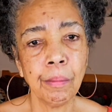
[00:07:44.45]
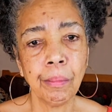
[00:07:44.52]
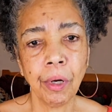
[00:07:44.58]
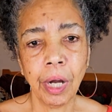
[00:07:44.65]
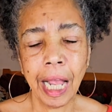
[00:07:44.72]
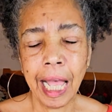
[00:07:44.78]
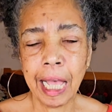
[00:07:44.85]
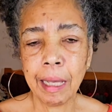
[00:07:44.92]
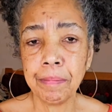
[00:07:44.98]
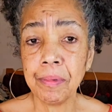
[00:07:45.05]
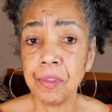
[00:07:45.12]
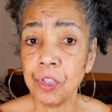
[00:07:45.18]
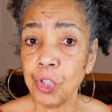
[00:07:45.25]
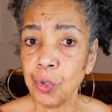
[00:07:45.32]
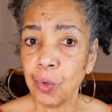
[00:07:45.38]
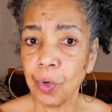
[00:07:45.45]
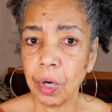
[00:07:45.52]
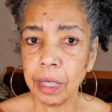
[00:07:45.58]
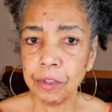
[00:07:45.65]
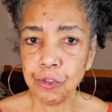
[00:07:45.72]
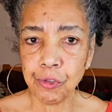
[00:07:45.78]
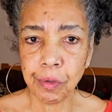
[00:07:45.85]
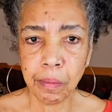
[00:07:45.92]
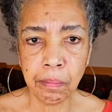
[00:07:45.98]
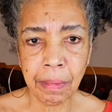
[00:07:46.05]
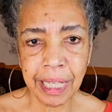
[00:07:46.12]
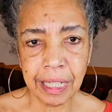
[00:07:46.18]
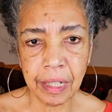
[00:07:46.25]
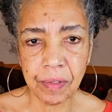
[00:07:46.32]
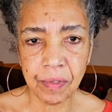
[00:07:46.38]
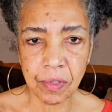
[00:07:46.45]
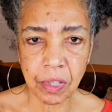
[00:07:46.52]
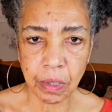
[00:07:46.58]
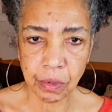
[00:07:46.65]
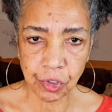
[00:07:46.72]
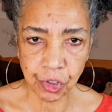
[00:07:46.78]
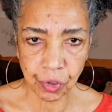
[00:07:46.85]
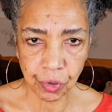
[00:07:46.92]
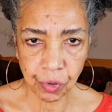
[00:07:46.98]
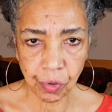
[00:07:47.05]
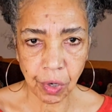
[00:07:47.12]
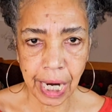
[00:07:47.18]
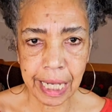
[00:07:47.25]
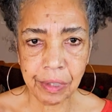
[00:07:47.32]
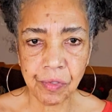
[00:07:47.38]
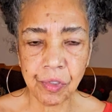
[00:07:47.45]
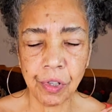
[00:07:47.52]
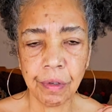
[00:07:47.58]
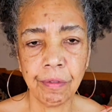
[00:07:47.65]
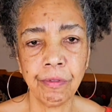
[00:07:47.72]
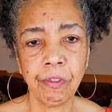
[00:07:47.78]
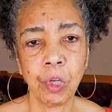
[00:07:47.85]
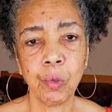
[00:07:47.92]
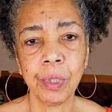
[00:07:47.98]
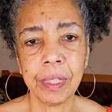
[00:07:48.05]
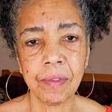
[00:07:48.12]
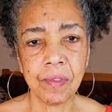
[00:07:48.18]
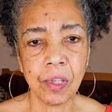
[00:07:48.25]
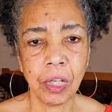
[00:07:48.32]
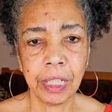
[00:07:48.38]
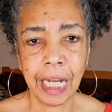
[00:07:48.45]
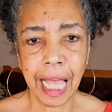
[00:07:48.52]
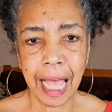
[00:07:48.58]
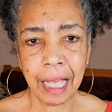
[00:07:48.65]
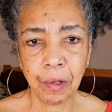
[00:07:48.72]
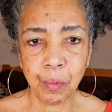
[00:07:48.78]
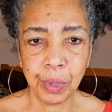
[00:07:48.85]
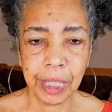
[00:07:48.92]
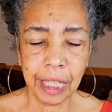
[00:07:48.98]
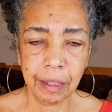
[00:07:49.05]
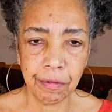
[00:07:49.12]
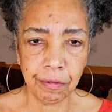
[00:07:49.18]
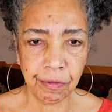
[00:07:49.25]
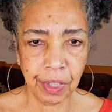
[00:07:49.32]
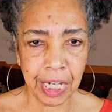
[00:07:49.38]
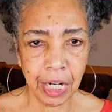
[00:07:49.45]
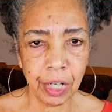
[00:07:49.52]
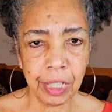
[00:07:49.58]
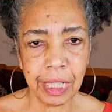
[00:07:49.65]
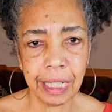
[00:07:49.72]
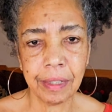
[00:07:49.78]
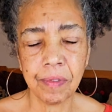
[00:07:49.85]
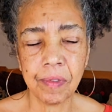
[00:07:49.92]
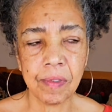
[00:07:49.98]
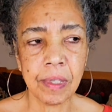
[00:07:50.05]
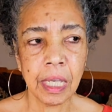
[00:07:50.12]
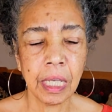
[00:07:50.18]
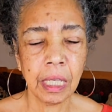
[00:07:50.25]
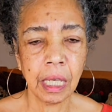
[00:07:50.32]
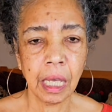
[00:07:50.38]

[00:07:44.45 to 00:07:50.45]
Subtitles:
Perhaps your tremendous social grace, your focus on equity, fairness,